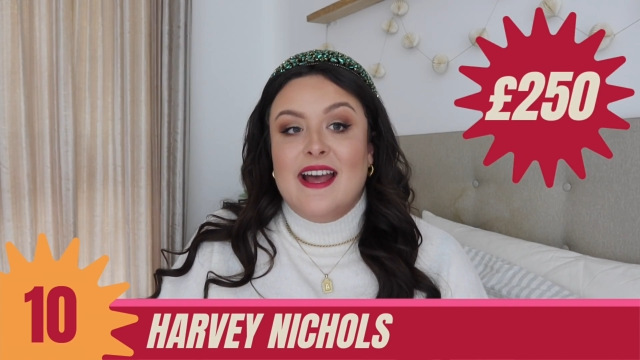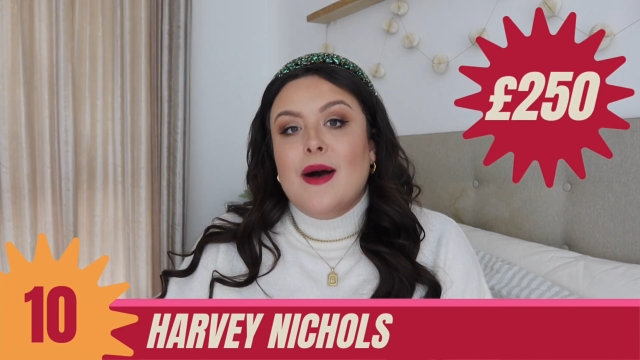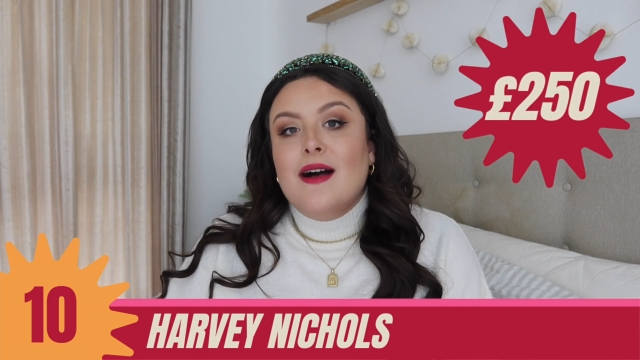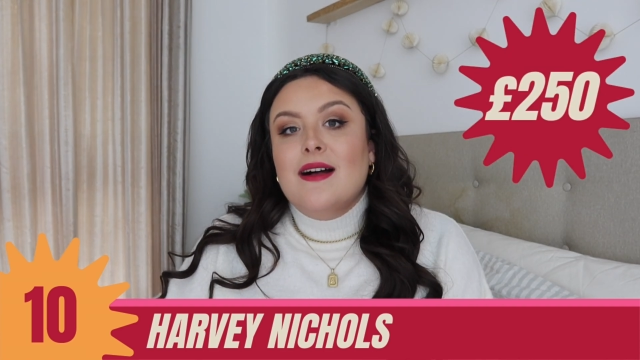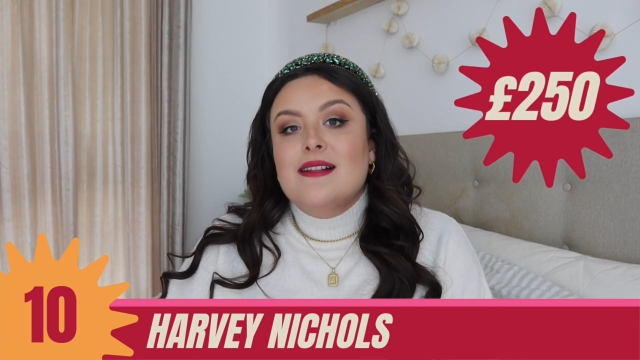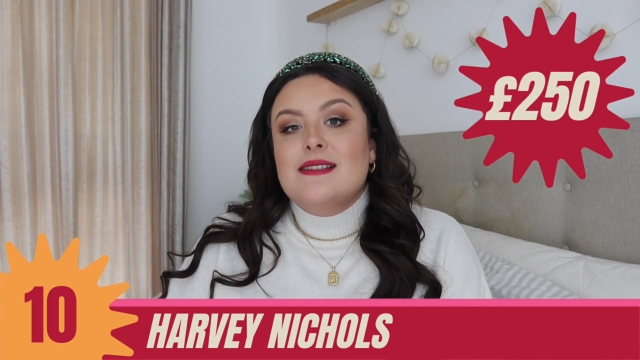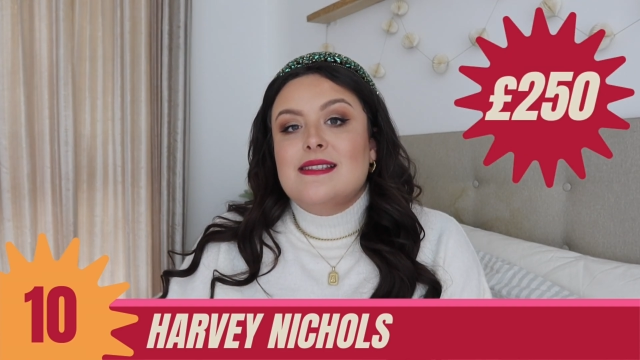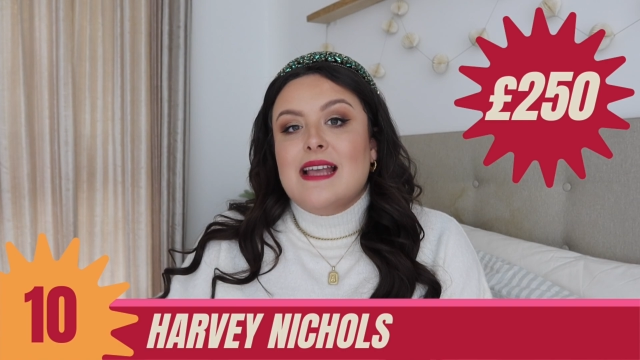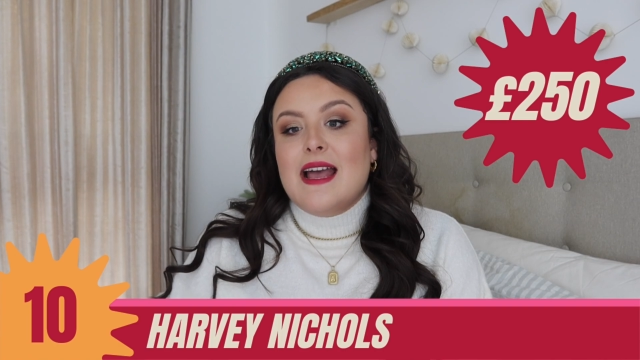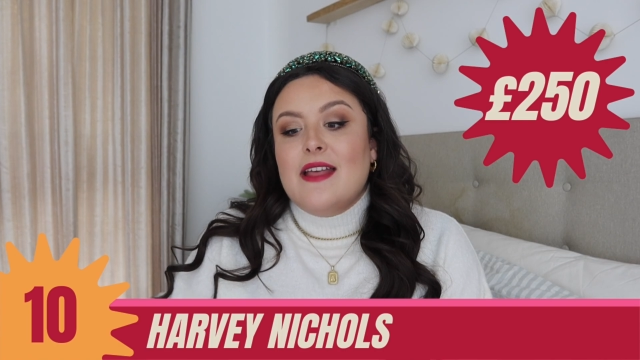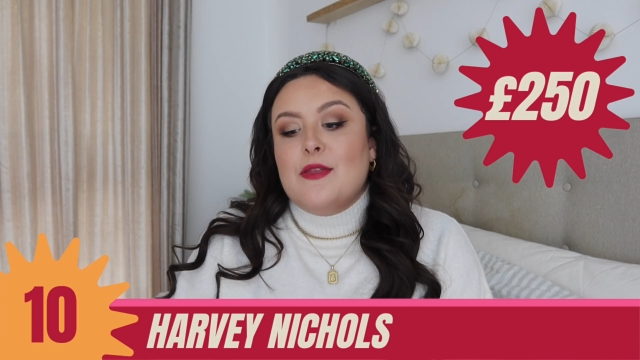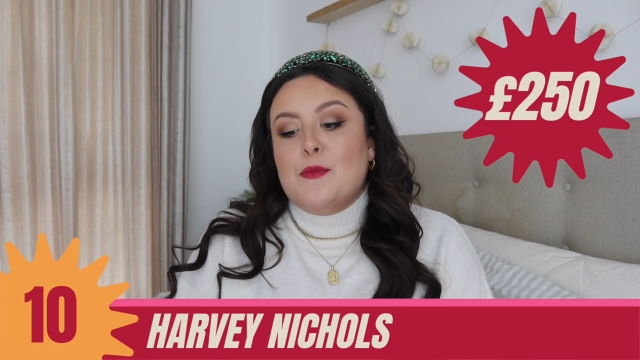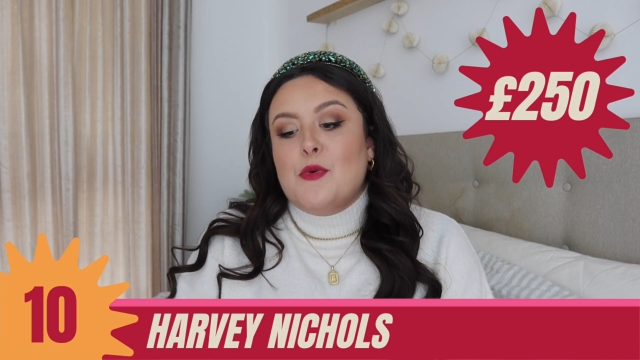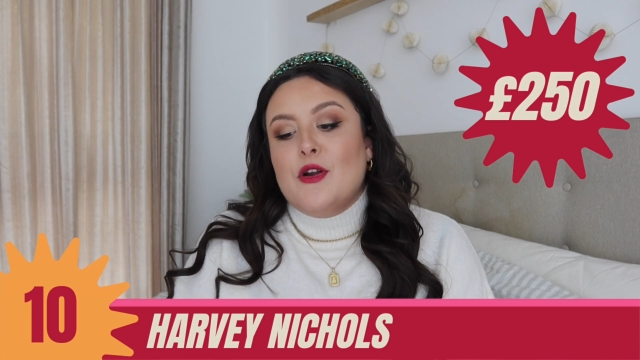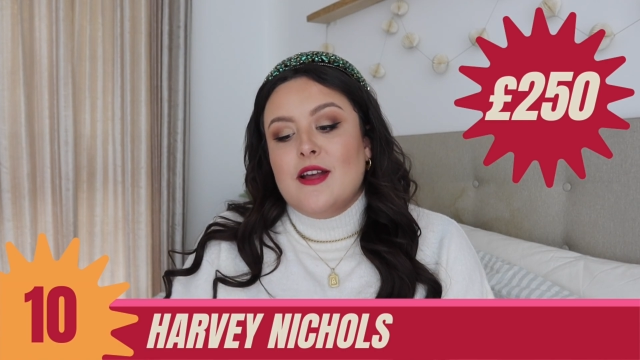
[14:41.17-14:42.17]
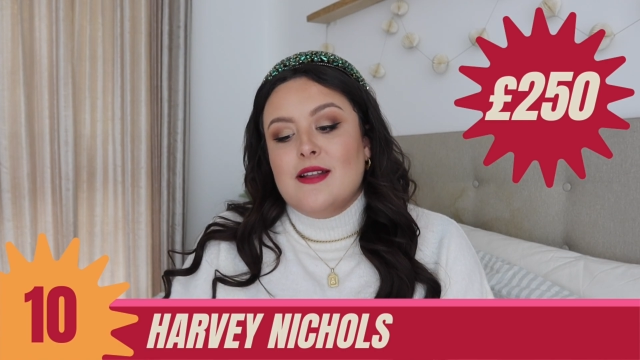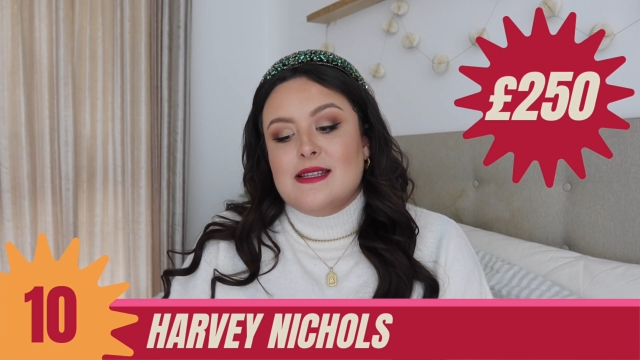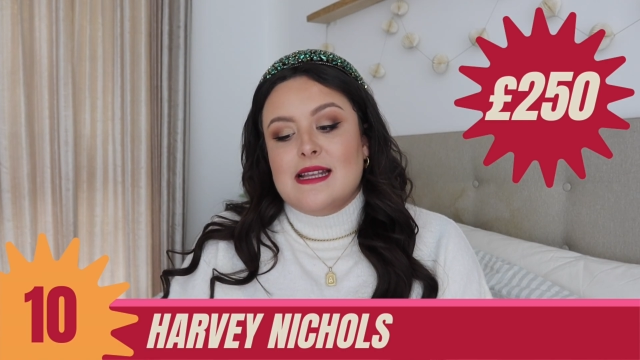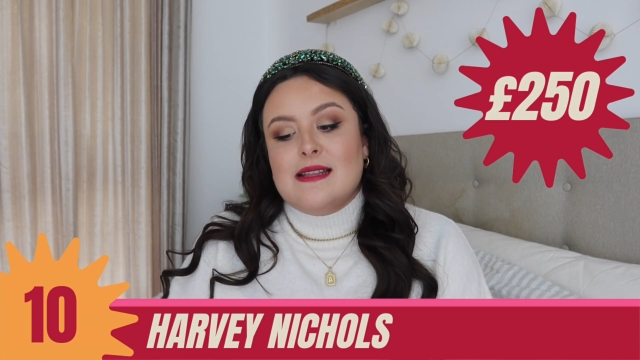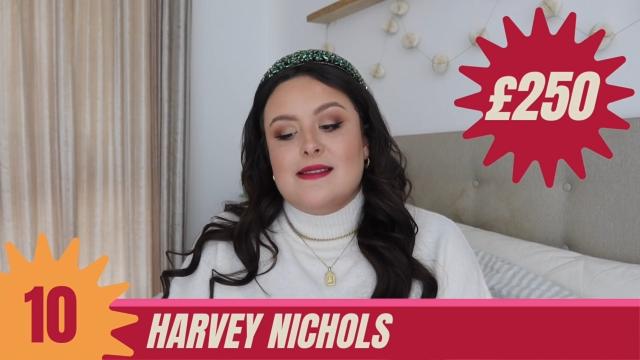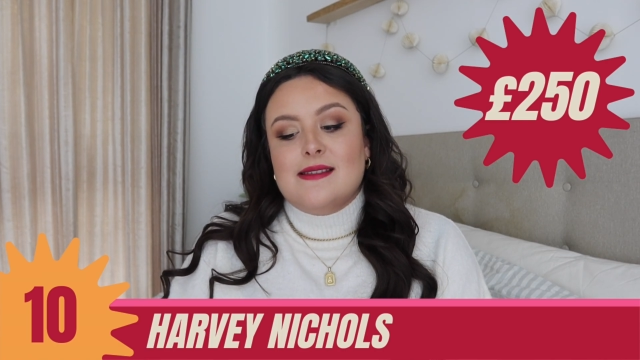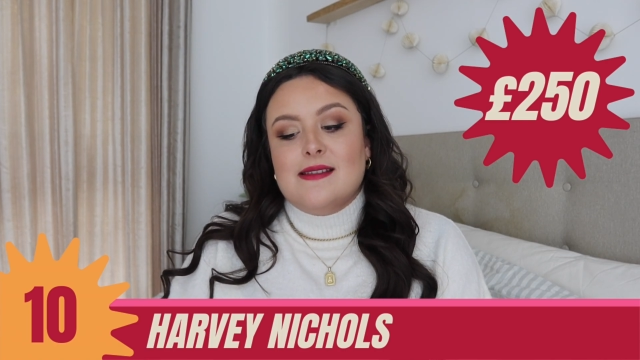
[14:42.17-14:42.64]
but the products
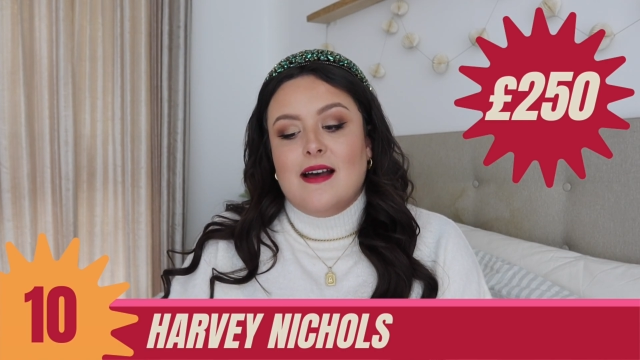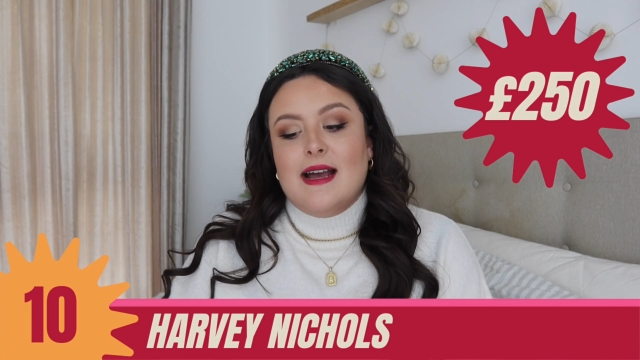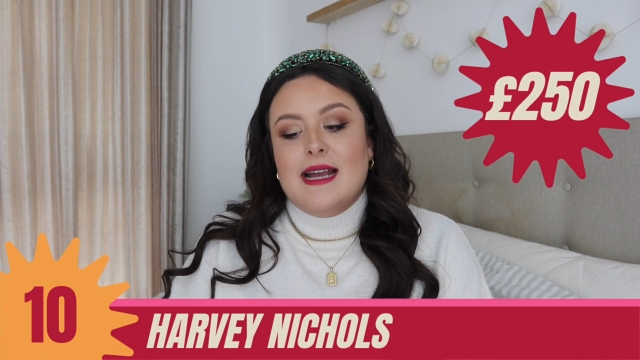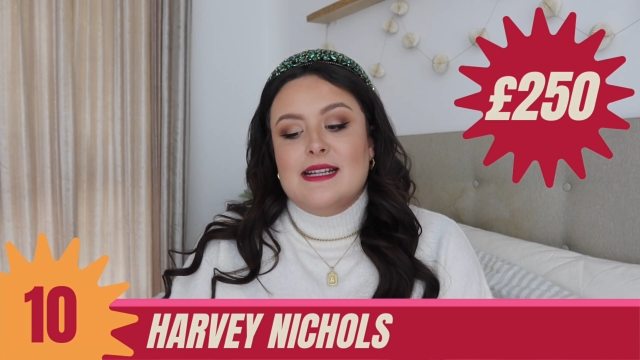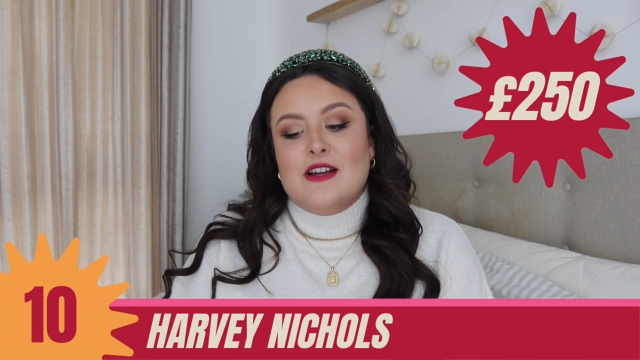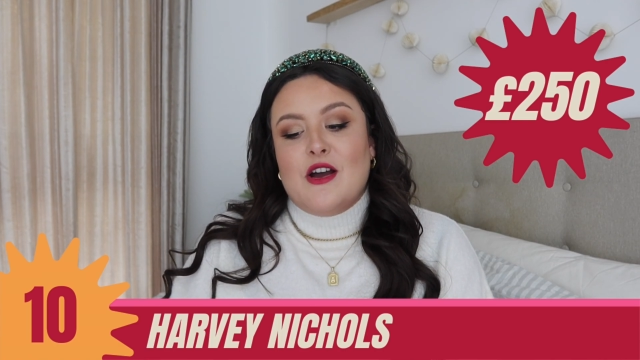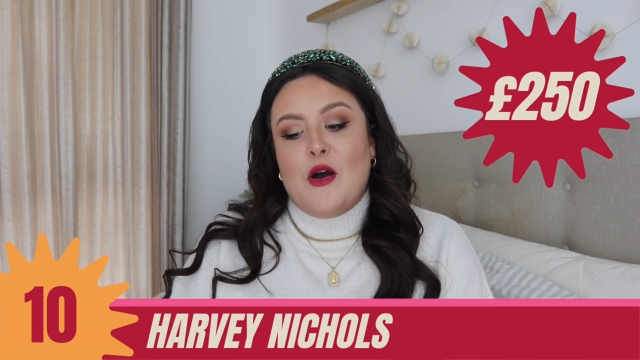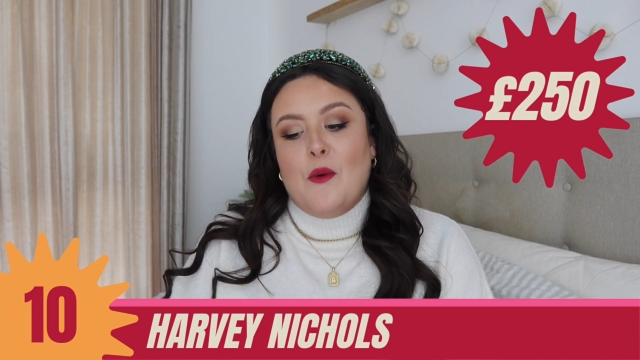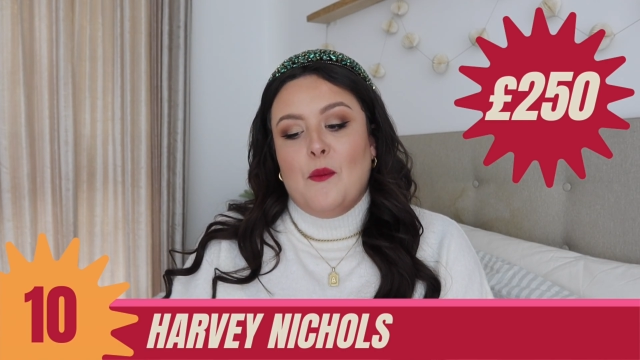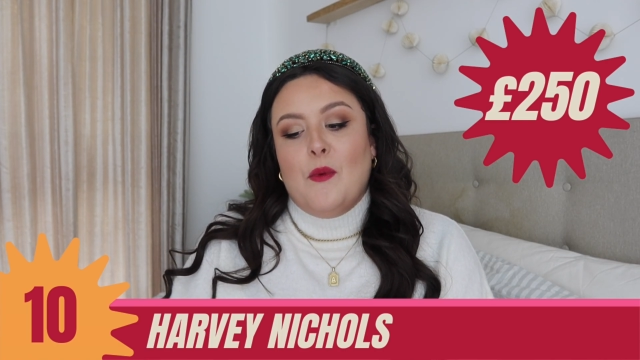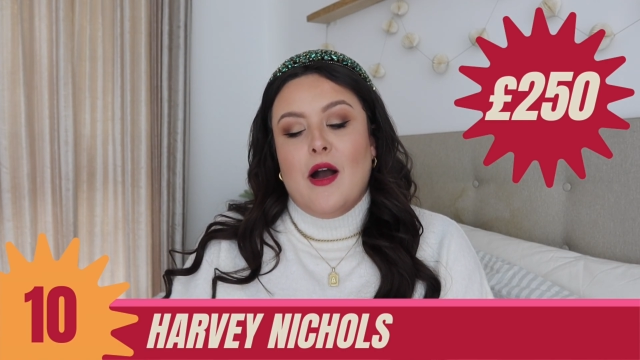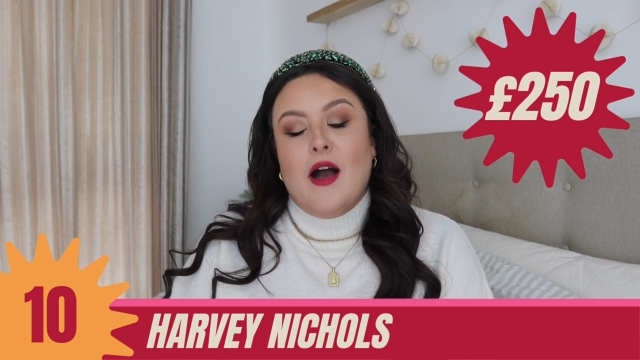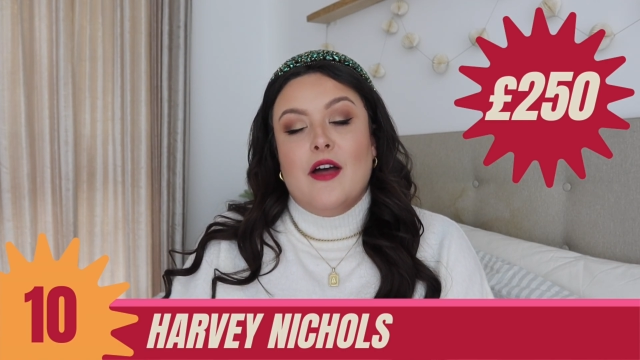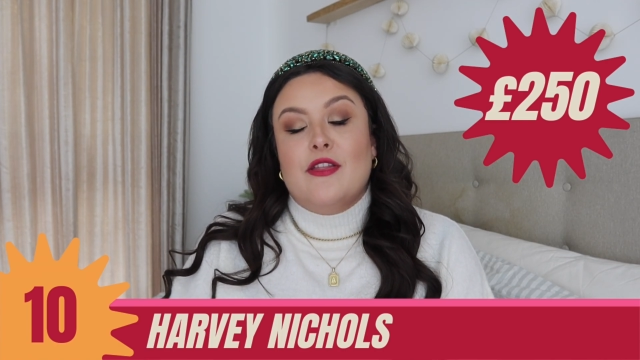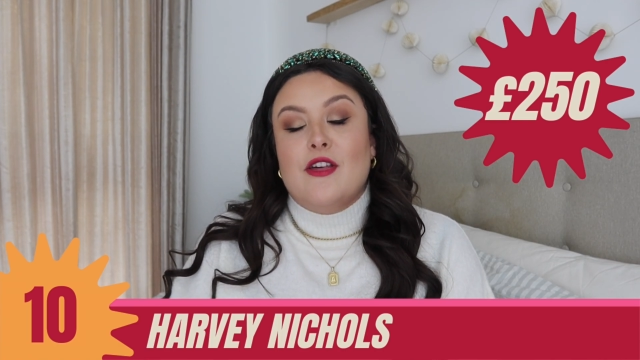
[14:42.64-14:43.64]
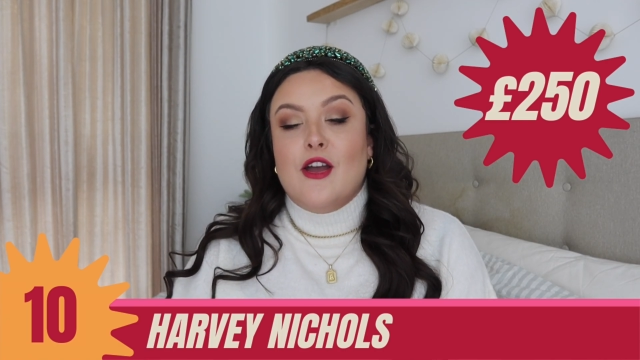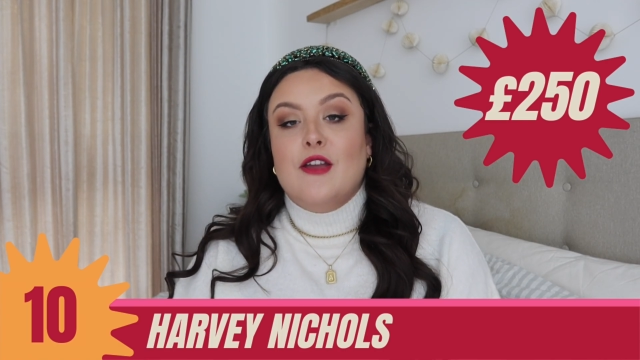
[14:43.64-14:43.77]
inside are worth